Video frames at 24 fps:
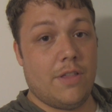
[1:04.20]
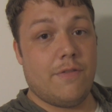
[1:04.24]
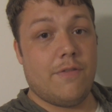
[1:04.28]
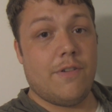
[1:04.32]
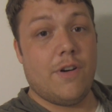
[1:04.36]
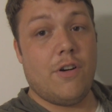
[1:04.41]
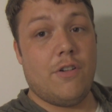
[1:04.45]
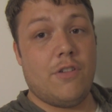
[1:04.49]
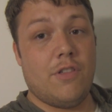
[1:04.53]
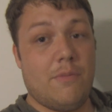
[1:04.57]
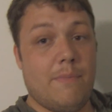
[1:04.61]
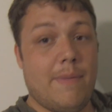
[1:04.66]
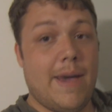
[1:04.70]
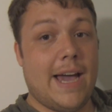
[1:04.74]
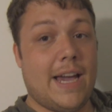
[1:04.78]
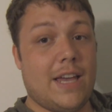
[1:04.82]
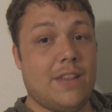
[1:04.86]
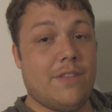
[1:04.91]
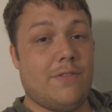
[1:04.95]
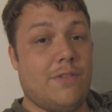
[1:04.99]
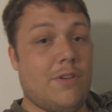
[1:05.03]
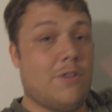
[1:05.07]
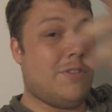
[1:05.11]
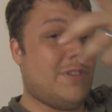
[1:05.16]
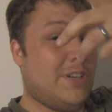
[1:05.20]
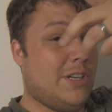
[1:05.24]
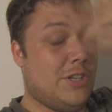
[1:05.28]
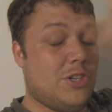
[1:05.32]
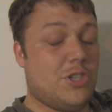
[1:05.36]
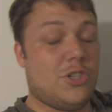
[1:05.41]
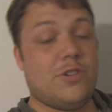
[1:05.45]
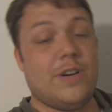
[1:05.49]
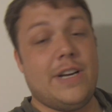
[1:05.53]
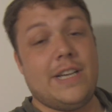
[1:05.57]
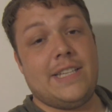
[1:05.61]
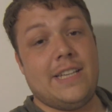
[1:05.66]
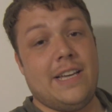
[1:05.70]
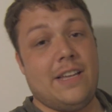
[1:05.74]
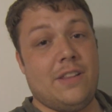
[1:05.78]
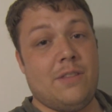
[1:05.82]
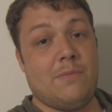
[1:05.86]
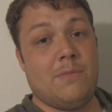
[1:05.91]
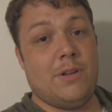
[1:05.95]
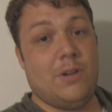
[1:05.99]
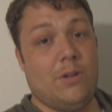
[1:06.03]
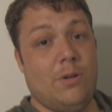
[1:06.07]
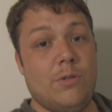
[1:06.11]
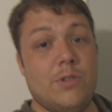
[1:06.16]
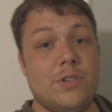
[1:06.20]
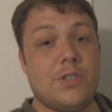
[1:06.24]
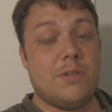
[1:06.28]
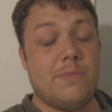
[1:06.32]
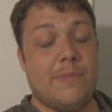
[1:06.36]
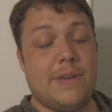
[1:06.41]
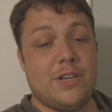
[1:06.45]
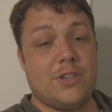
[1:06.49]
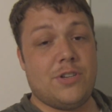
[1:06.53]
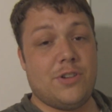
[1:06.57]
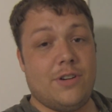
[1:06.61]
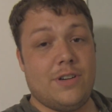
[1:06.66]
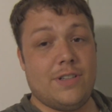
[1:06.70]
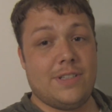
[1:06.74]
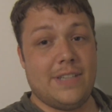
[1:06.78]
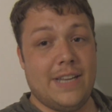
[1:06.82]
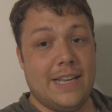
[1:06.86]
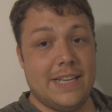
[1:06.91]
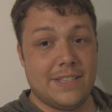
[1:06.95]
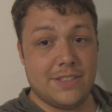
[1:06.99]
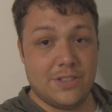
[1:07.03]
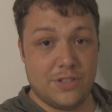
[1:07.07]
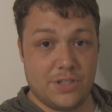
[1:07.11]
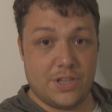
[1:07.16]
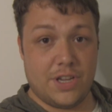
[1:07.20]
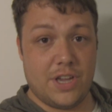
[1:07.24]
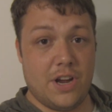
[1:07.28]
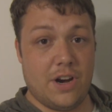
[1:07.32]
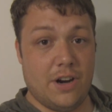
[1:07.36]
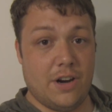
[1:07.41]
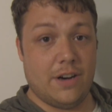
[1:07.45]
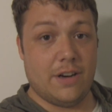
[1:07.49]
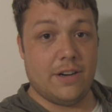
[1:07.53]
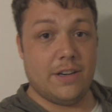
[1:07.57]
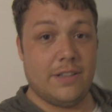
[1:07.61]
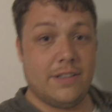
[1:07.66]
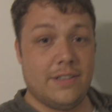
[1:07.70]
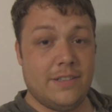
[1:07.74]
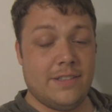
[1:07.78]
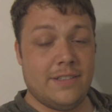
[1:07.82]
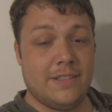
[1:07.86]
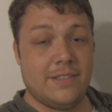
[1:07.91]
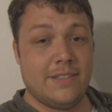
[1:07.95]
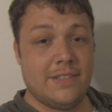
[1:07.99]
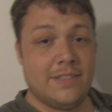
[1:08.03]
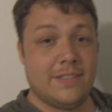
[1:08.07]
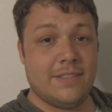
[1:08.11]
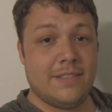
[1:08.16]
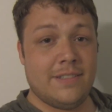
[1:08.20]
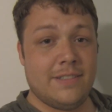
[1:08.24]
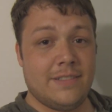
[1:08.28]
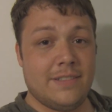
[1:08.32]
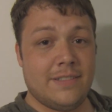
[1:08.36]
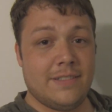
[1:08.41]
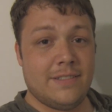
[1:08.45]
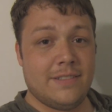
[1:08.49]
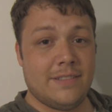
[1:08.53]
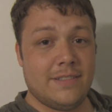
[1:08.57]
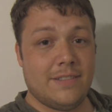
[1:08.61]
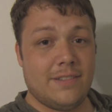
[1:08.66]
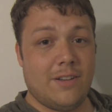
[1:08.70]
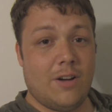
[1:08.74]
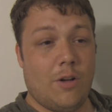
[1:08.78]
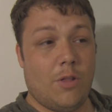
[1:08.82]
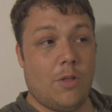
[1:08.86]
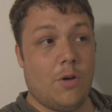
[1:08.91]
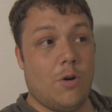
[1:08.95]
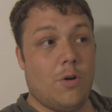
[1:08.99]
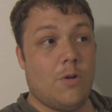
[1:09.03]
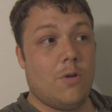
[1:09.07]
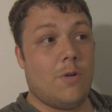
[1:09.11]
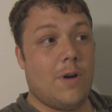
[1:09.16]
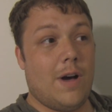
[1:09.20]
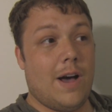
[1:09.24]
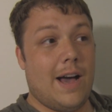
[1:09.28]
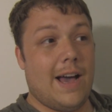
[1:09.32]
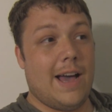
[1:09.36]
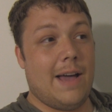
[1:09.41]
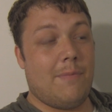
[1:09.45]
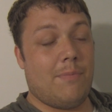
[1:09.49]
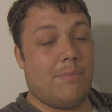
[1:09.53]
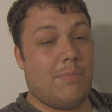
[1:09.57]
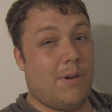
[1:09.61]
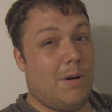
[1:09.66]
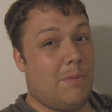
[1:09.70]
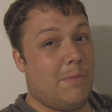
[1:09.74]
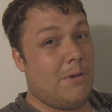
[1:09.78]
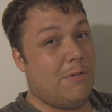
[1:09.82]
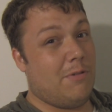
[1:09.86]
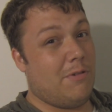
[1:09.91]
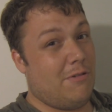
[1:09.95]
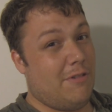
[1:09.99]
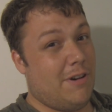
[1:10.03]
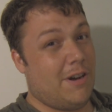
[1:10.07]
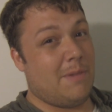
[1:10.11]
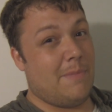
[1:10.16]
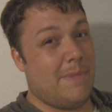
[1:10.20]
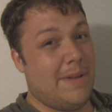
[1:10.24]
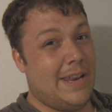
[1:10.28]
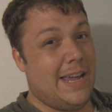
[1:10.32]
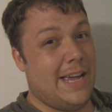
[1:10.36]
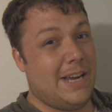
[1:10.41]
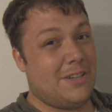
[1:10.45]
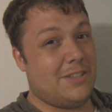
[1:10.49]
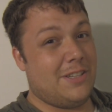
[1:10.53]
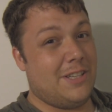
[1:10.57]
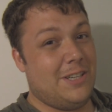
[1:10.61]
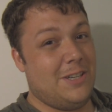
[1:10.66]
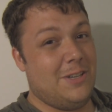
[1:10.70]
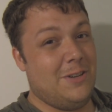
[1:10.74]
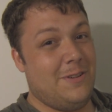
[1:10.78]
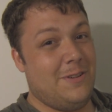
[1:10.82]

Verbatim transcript: of the phone, the back of the phone, and straight down the middle just to make sure it's nice and secure. Although I probably wouldn't recommend actually